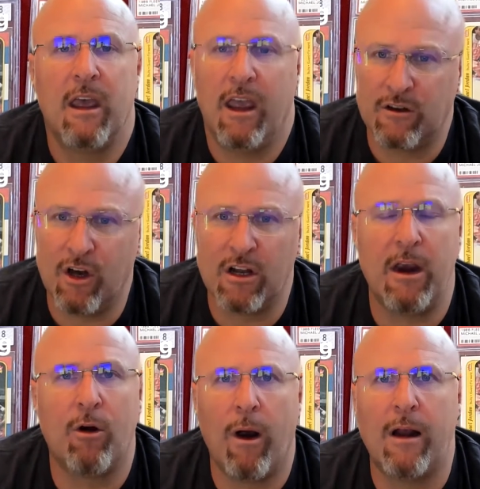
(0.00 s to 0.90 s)
is going to be
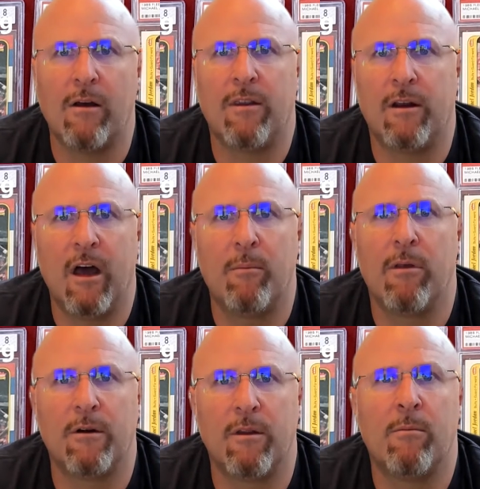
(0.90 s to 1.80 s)
greater than the number
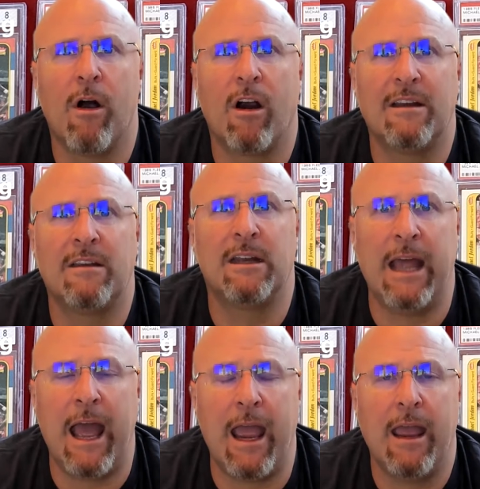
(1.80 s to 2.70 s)
that are in the market
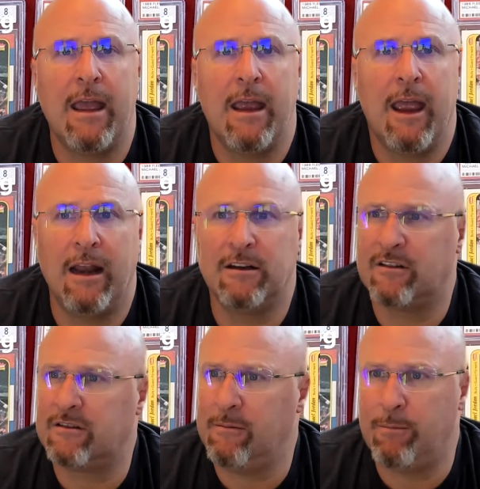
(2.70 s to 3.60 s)
today. And
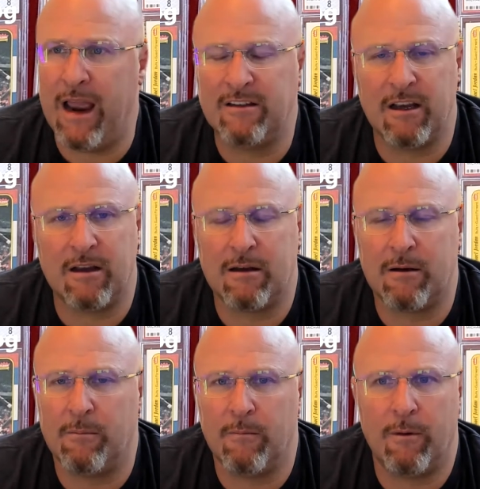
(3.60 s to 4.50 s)
just the basic
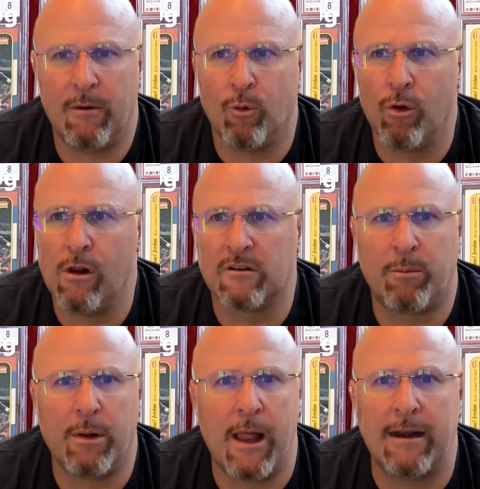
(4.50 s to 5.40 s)
rule of
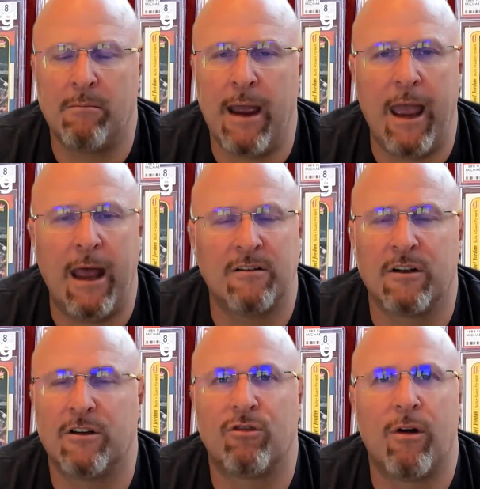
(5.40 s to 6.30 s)
supply and demand is going
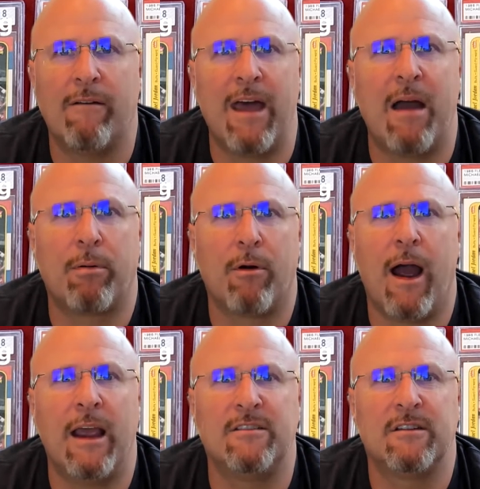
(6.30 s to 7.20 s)
to drive that
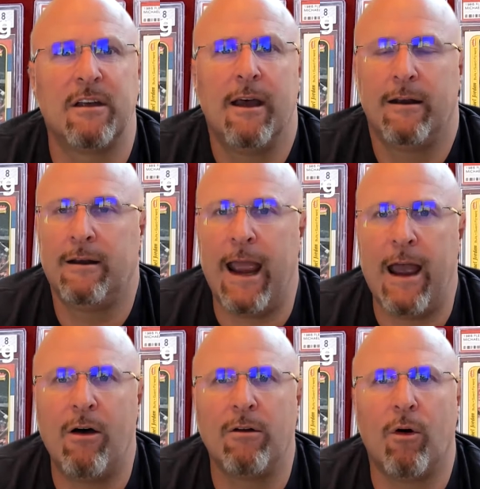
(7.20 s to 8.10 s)
price
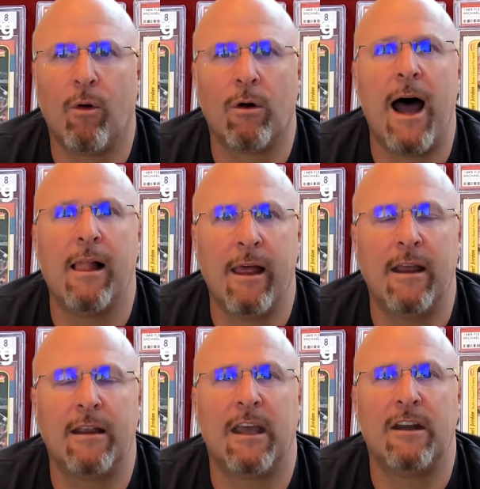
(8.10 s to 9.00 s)
down or not let
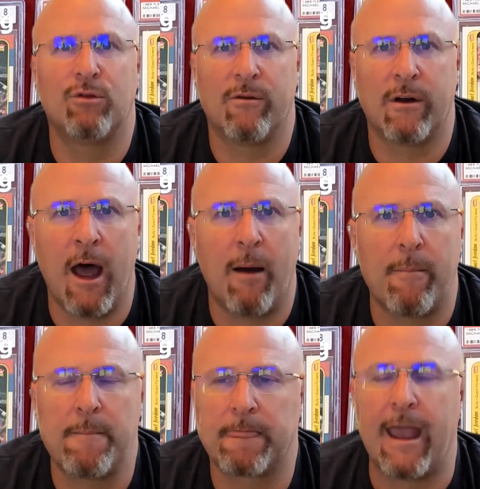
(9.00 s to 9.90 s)
it get driven up
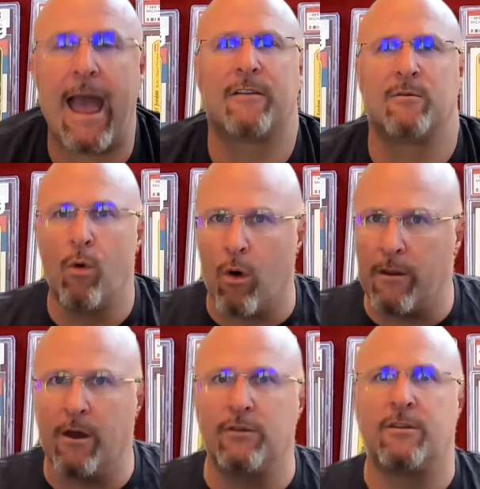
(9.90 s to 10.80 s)
as more of
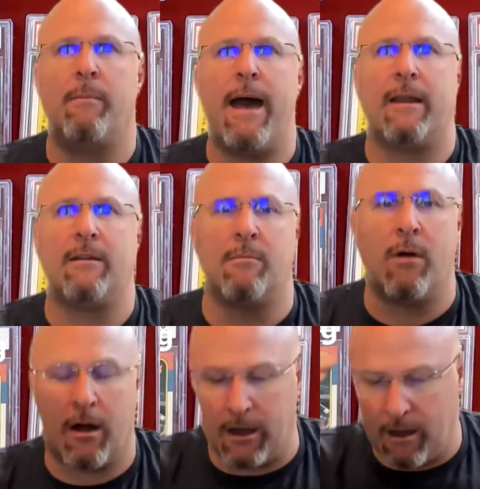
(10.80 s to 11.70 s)
those come back into the
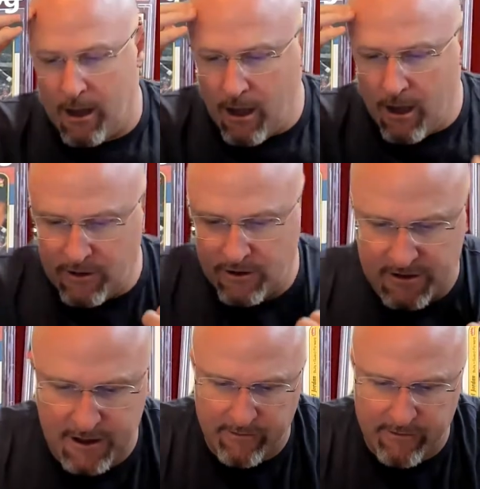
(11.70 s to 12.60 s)
market. So just
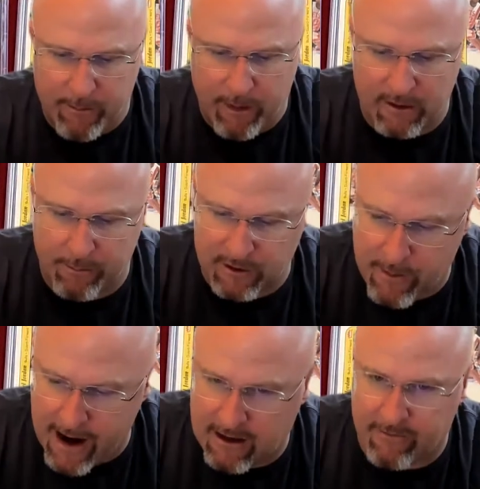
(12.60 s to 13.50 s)
to you some
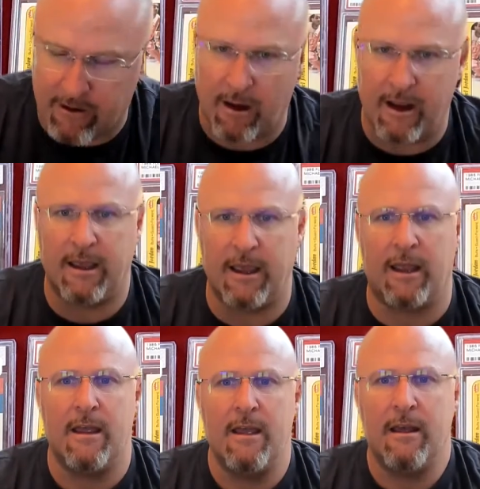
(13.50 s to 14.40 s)
perspective, and again,
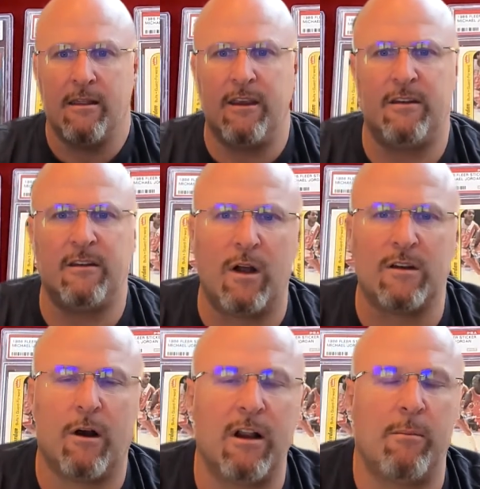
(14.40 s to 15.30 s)
this is what's
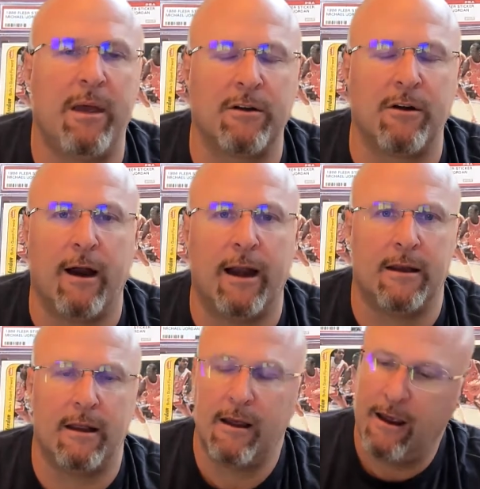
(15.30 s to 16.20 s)
already been graded.
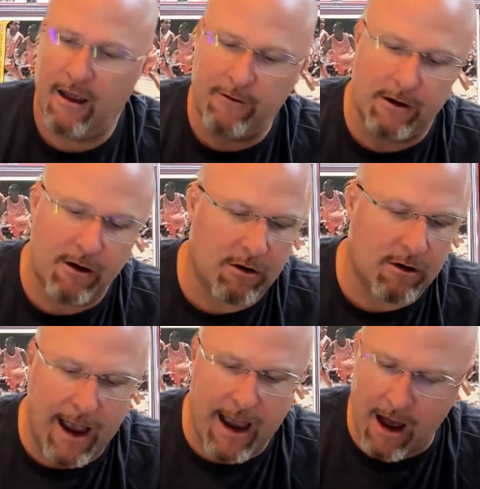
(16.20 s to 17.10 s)
If you don't know
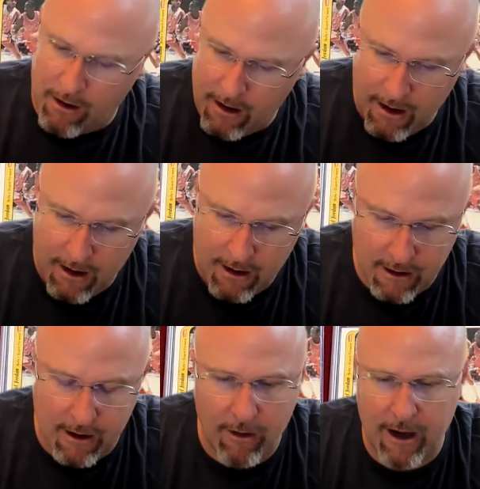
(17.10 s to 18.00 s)
how,
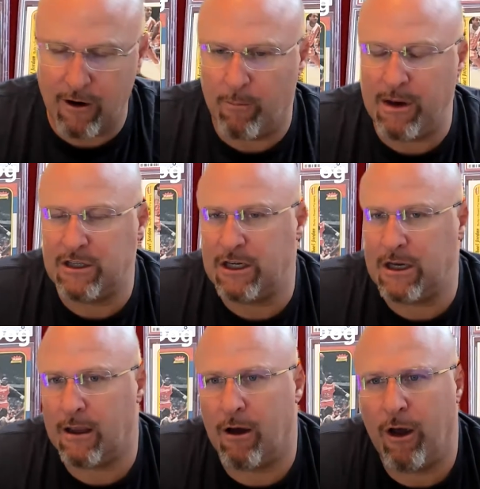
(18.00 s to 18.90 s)
go get your
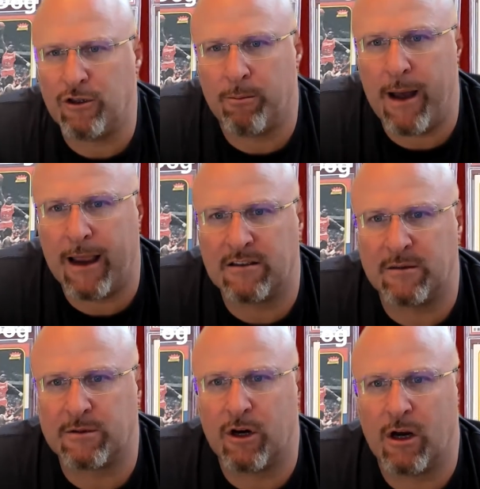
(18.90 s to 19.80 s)
Beckett
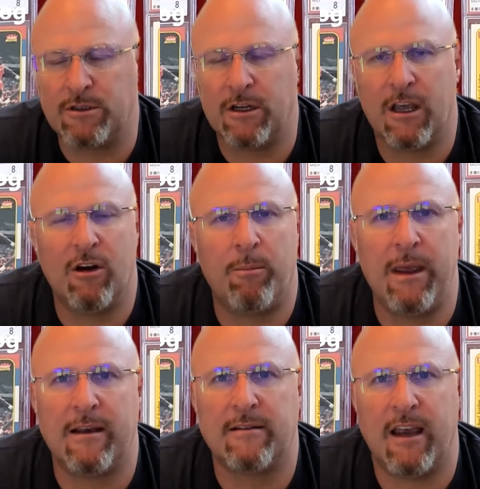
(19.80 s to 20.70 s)
subscription and get your
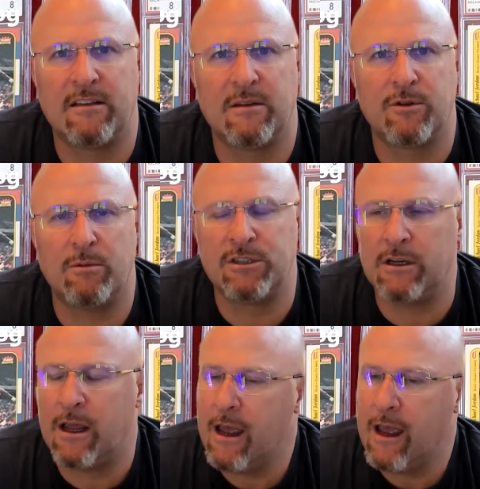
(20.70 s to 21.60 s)
PSA
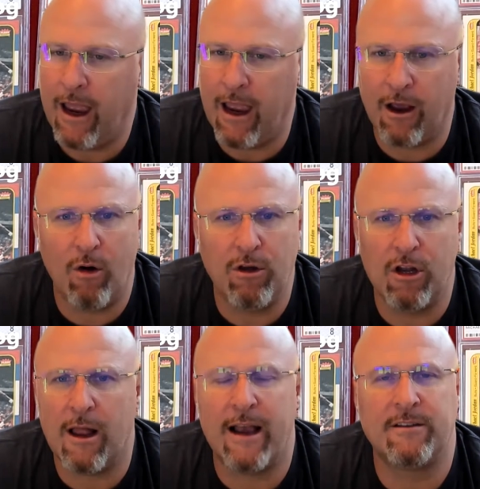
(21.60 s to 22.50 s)
subscription and go
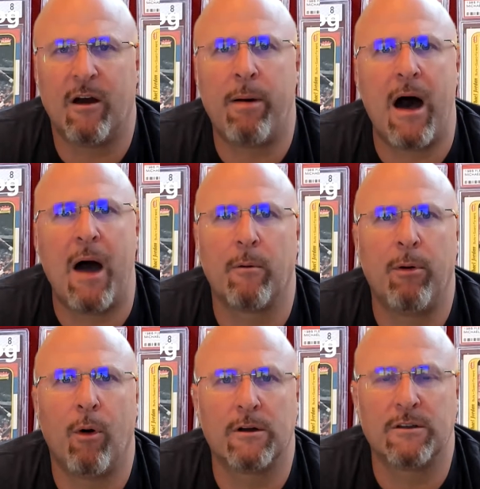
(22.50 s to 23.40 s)
utilize their pop
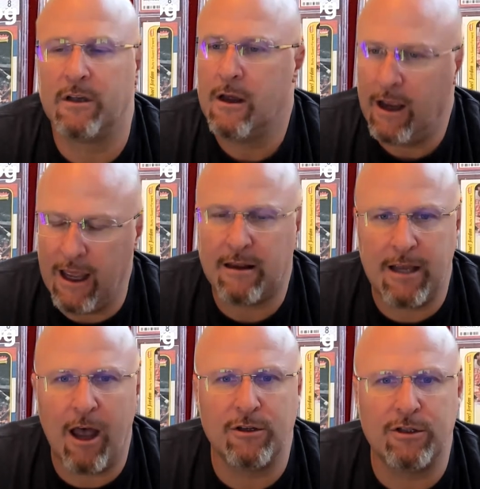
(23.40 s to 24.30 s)
reports. It
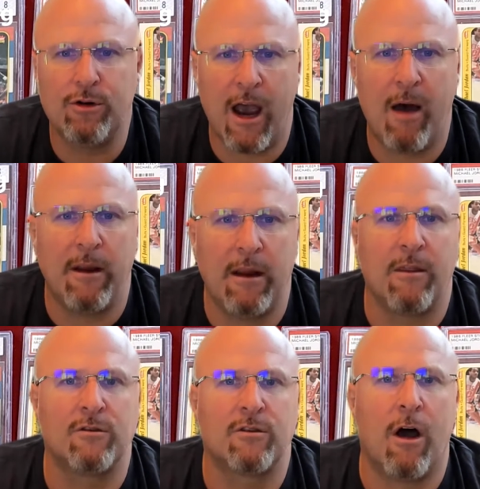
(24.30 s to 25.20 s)
tells you how many of
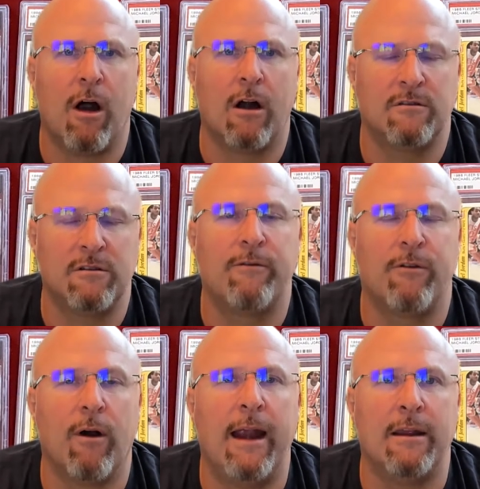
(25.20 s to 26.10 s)
those cards they've
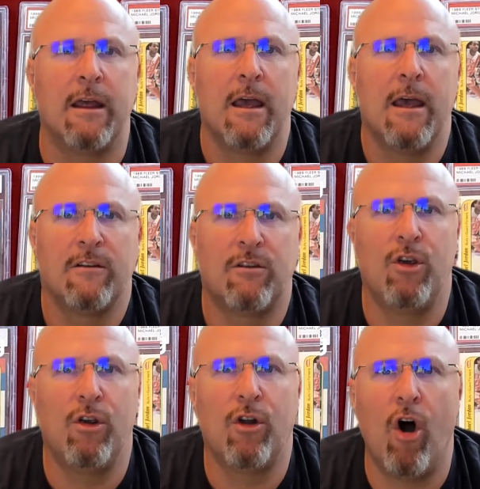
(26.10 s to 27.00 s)
graded, so
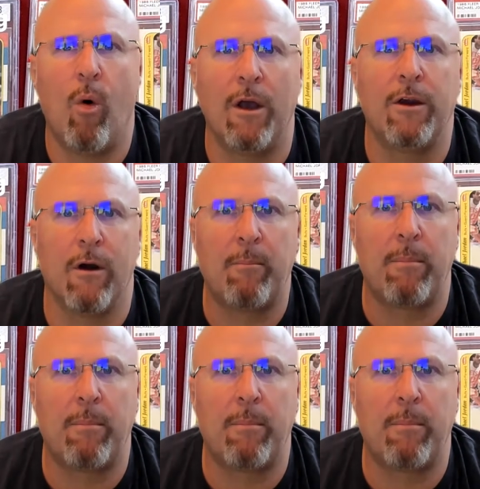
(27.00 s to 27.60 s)
you know what you're up